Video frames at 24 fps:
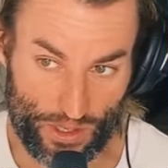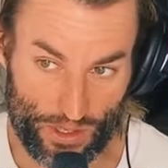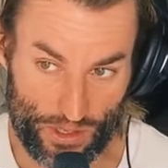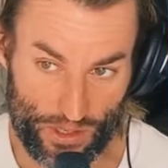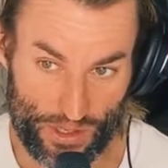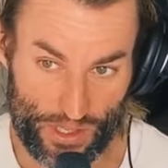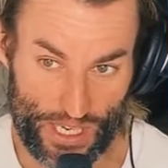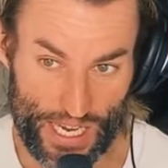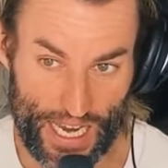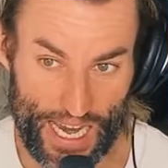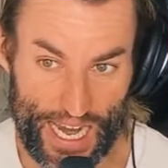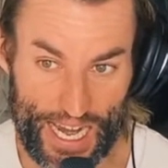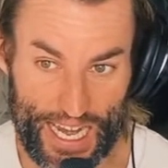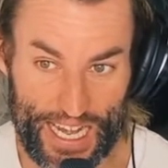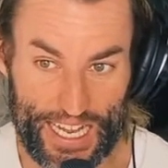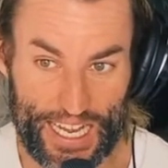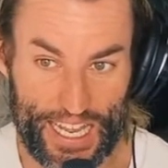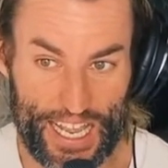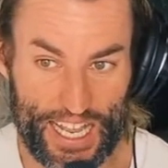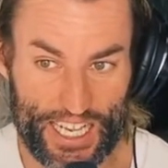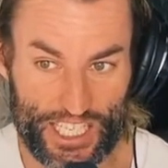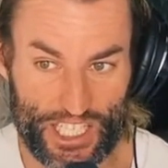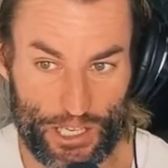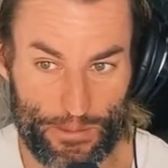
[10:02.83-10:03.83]
loses,
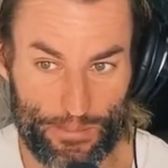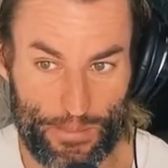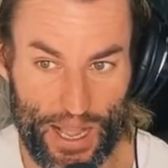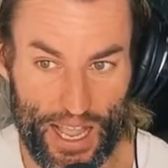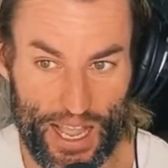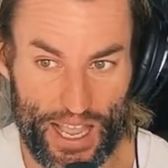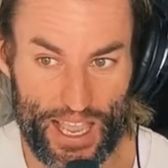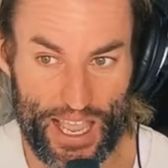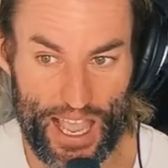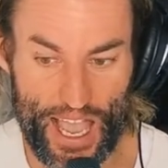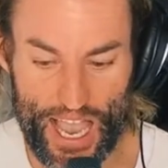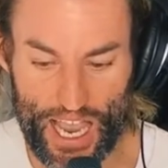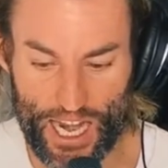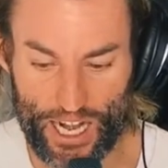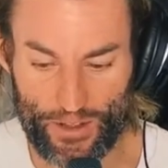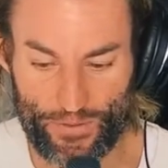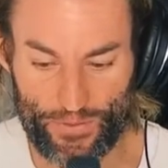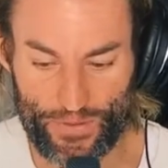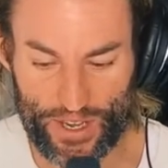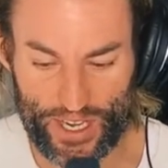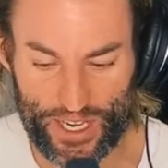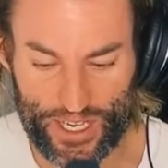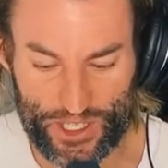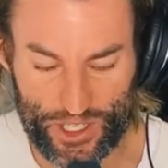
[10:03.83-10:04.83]
Eddie has to
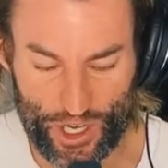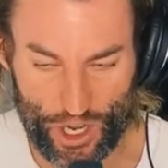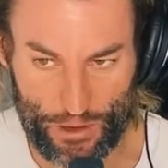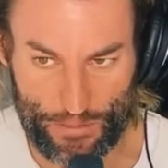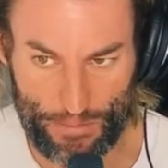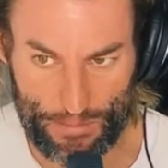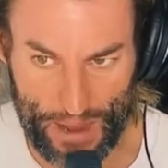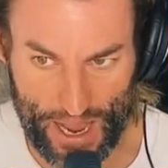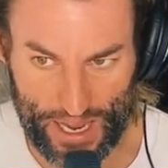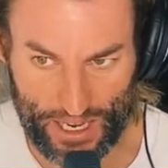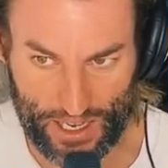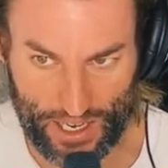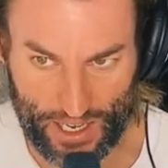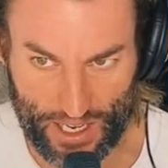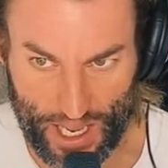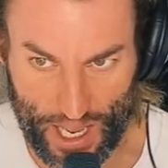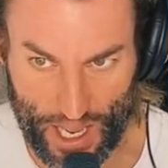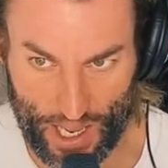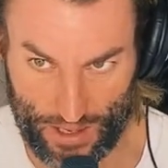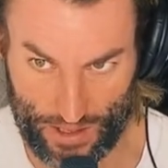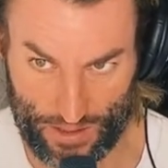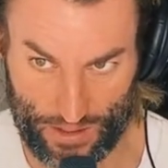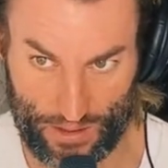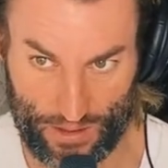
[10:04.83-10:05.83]
pay out of his own
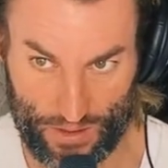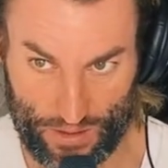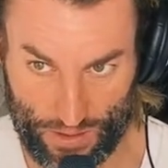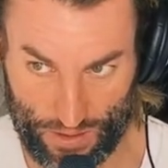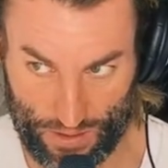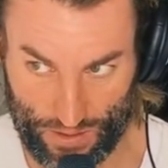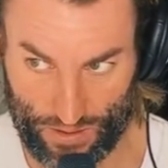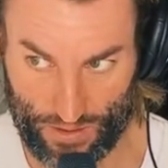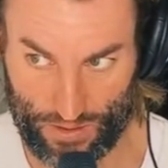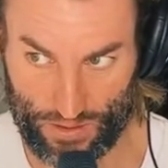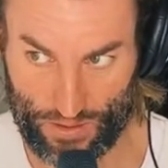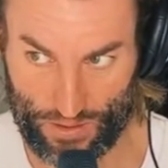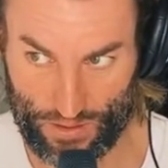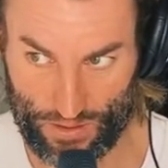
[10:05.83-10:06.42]
bank account.